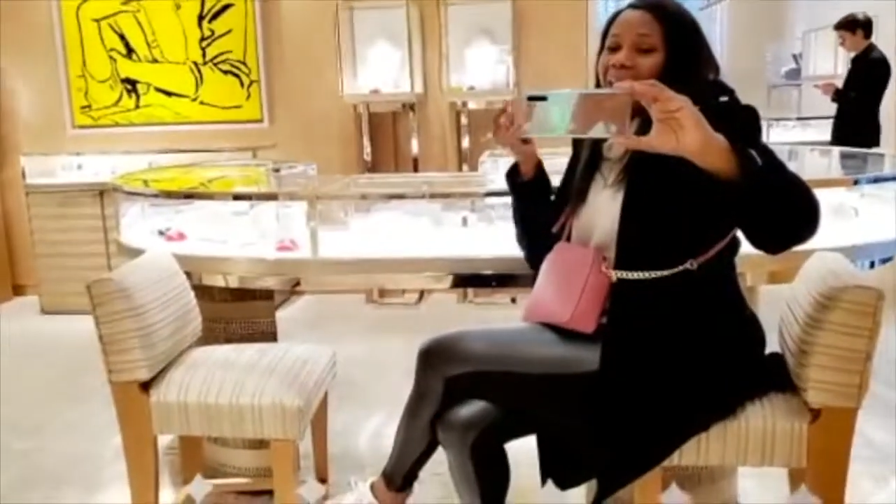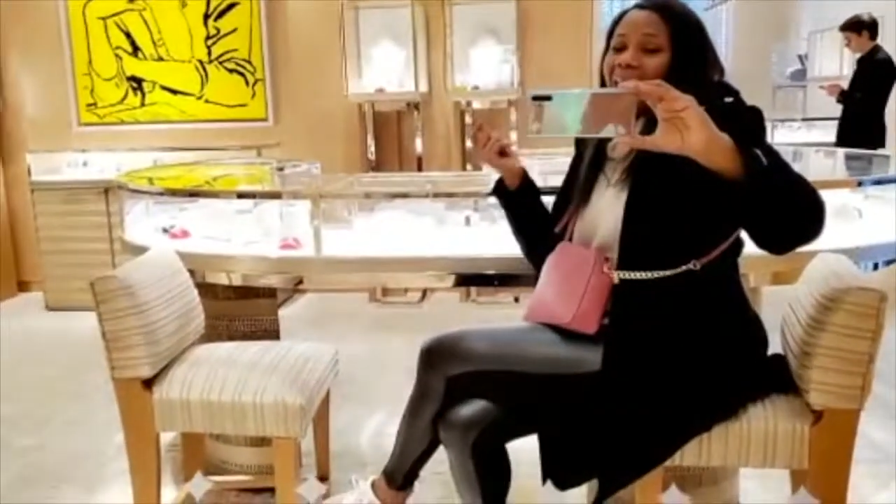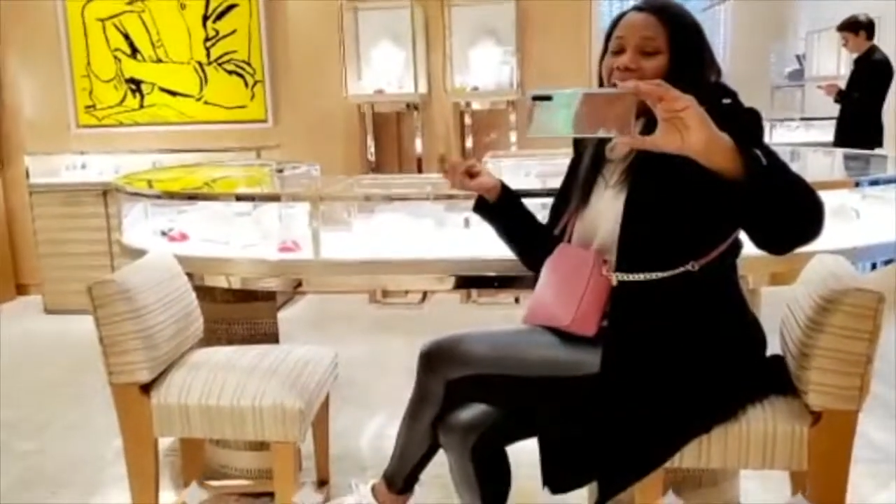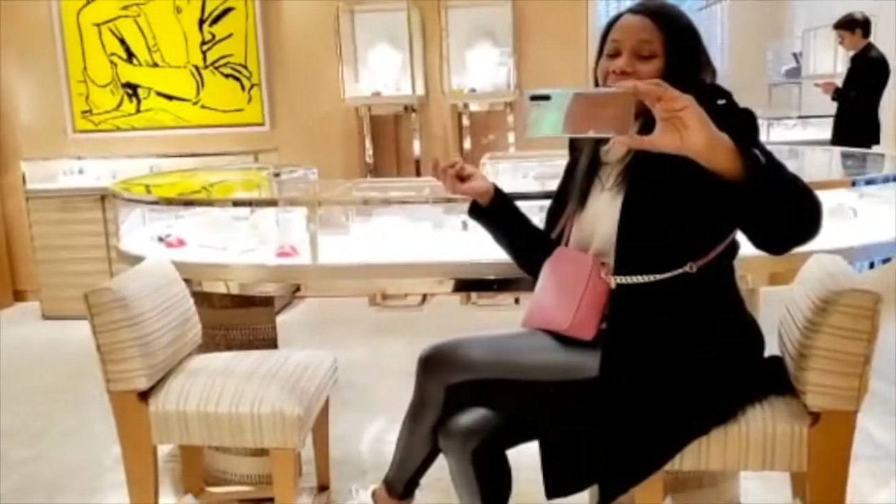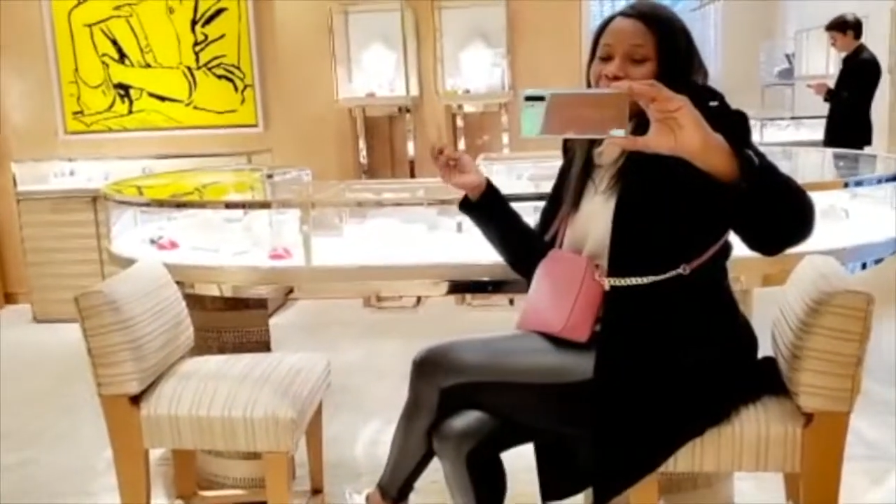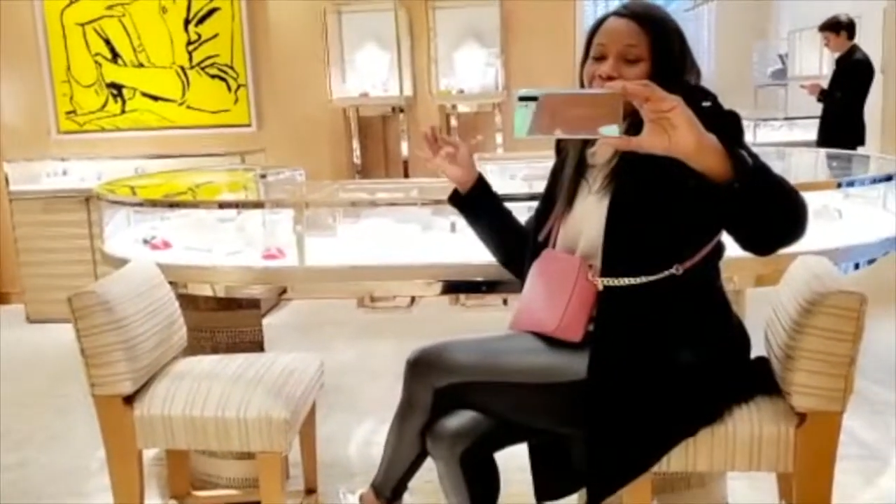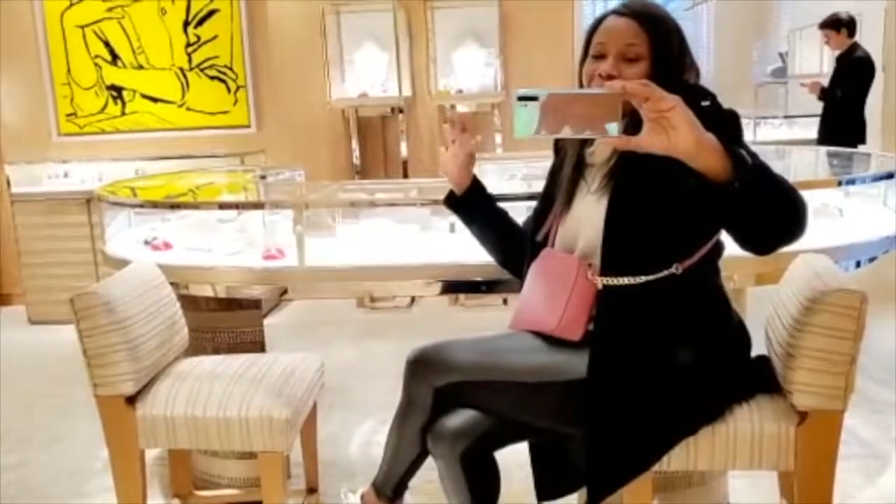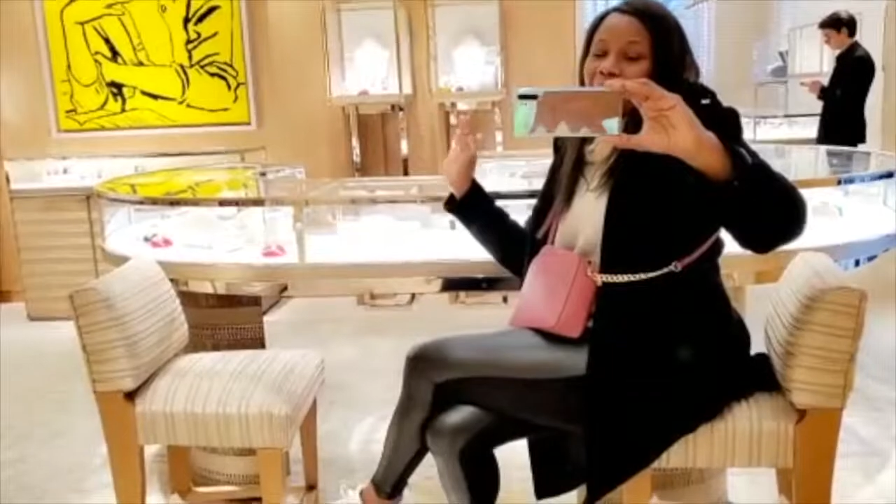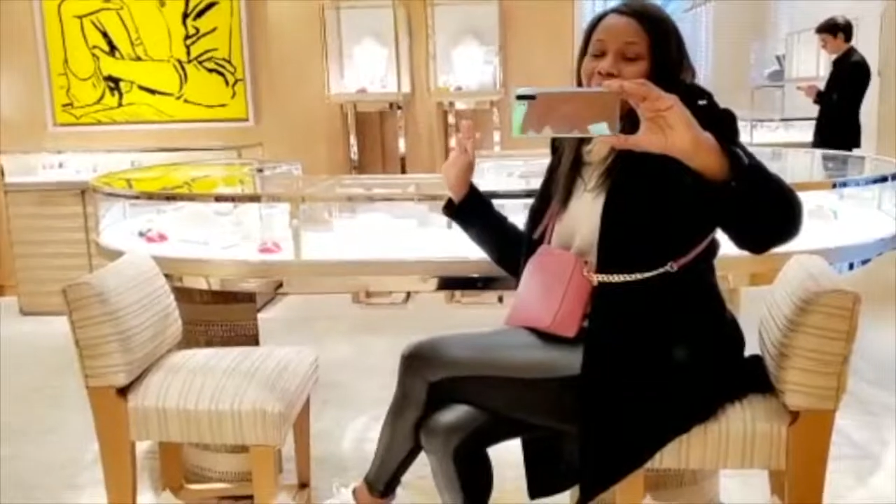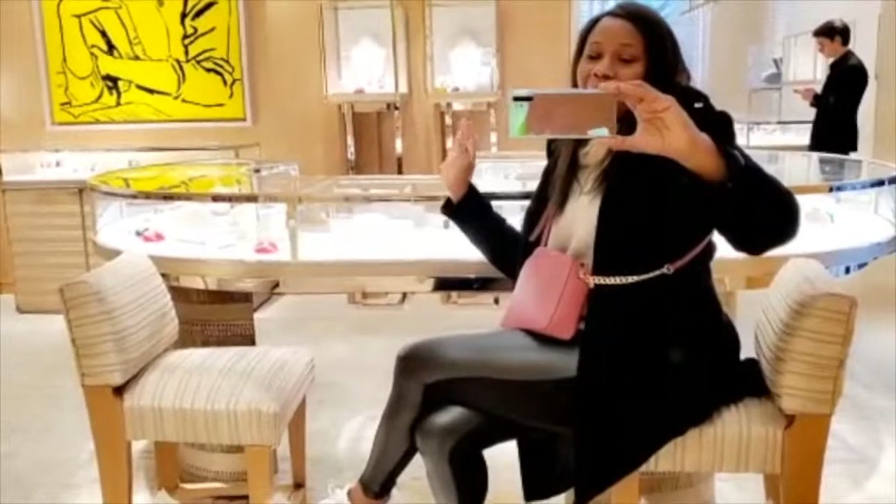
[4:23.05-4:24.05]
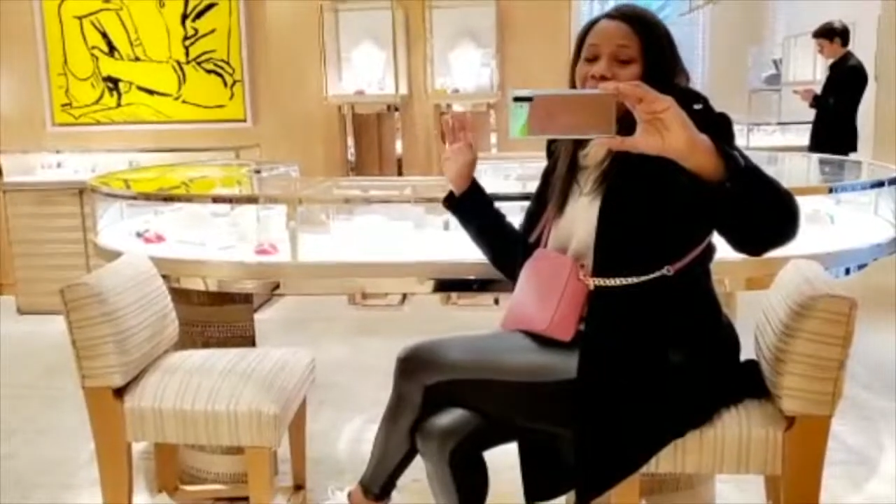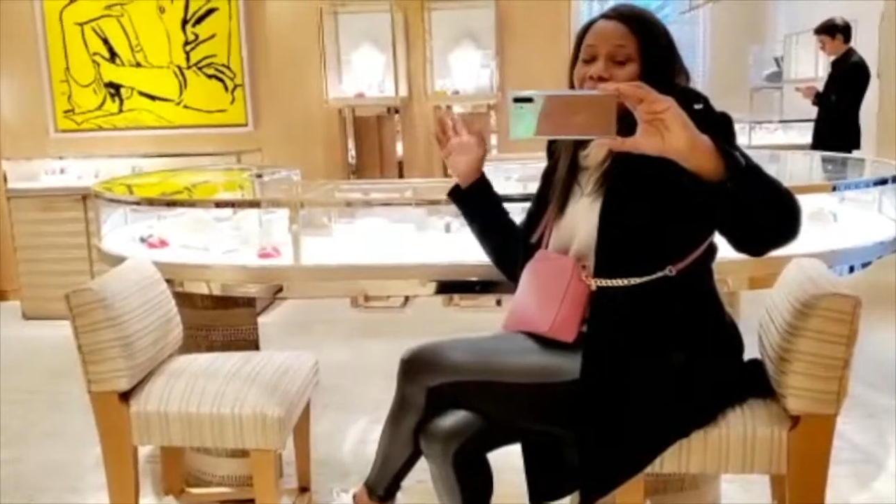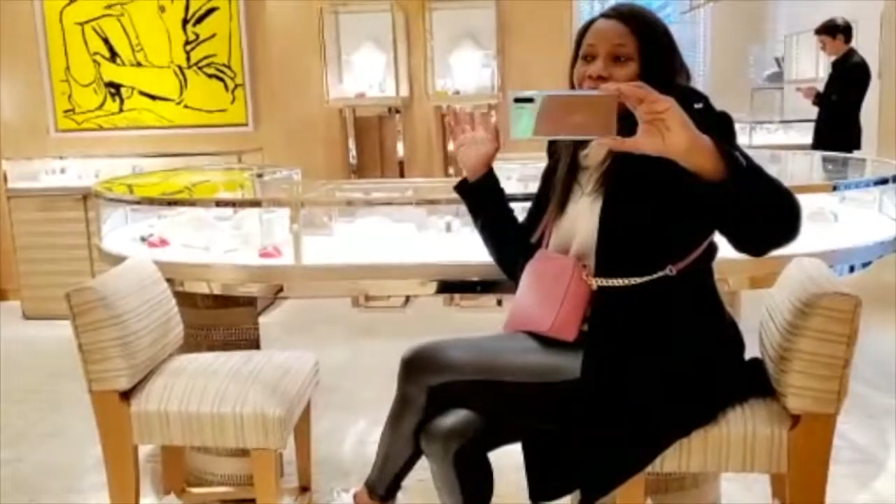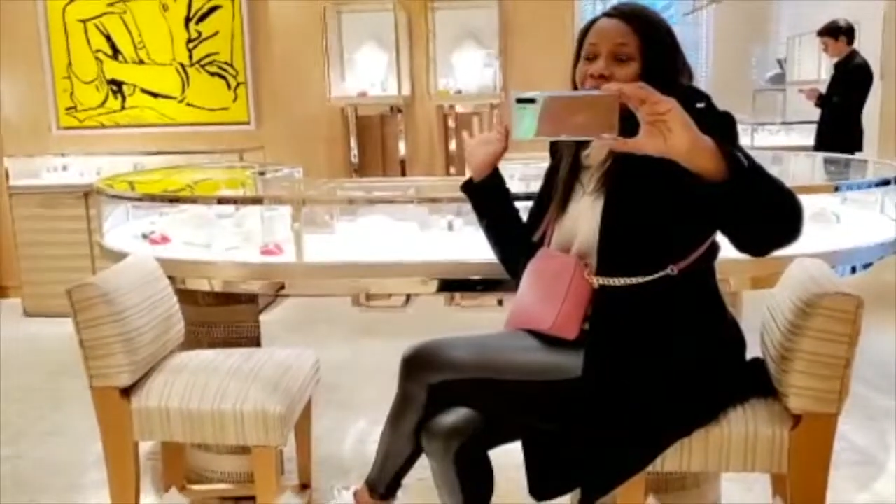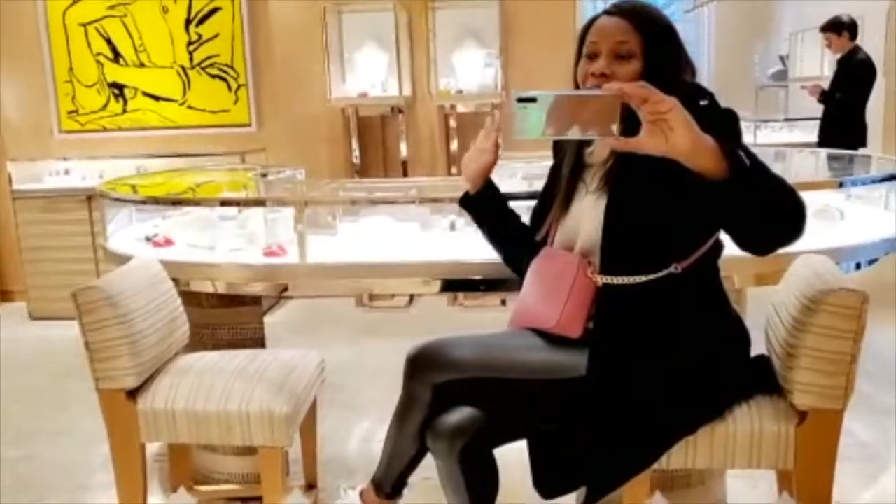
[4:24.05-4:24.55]
I have
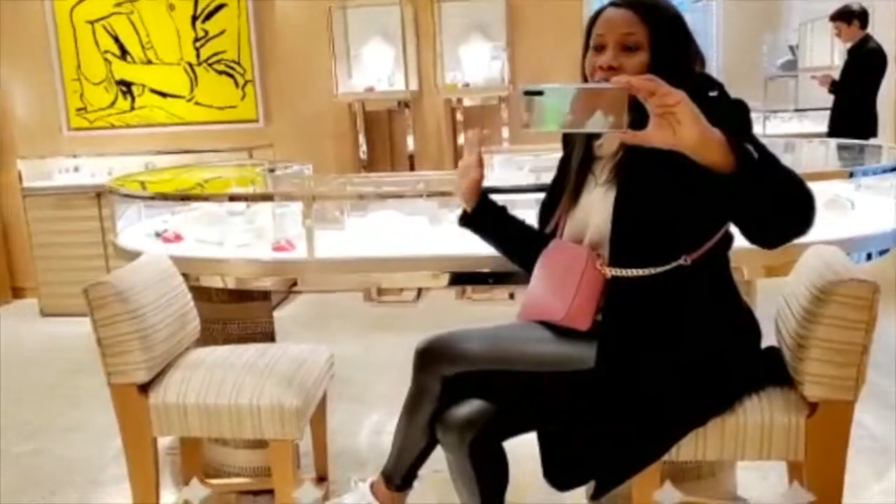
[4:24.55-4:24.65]
looked,